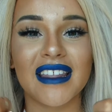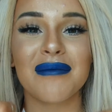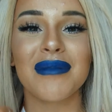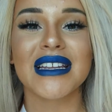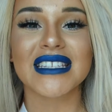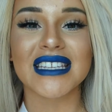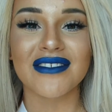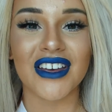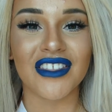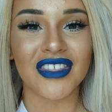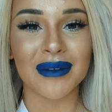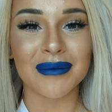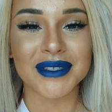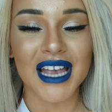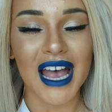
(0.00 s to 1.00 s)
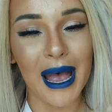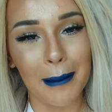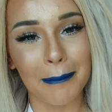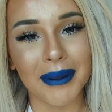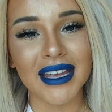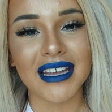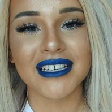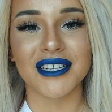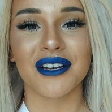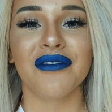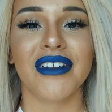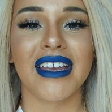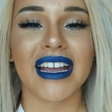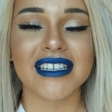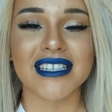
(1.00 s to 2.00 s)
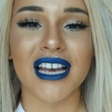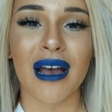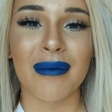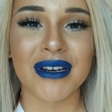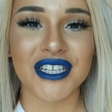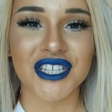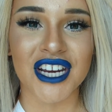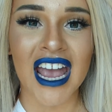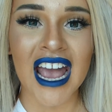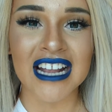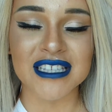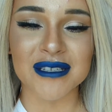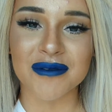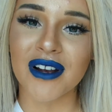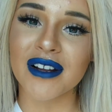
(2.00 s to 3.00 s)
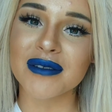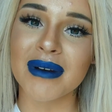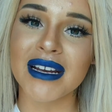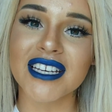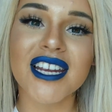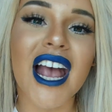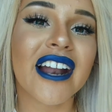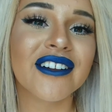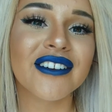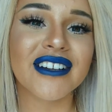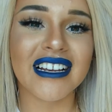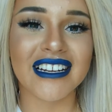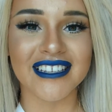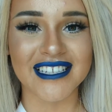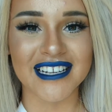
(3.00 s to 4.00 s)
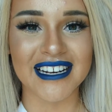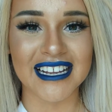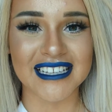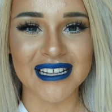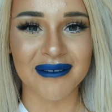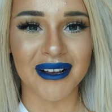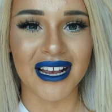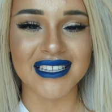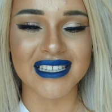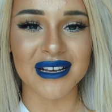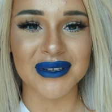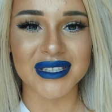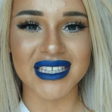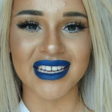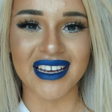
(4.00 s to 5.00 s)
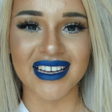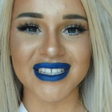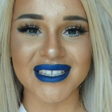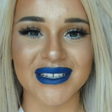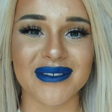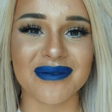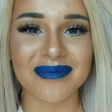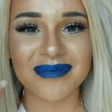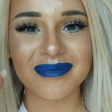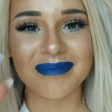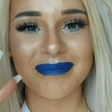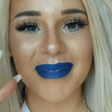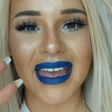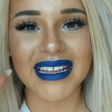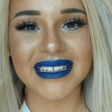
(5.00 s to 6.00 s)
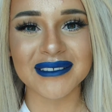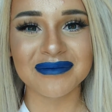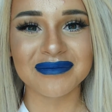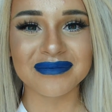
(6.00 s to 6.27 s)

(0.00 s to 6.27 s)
did then please give it a thumbs up don't forget to comment share and subscribe to my channel and until next time guys I will see you guys soon bye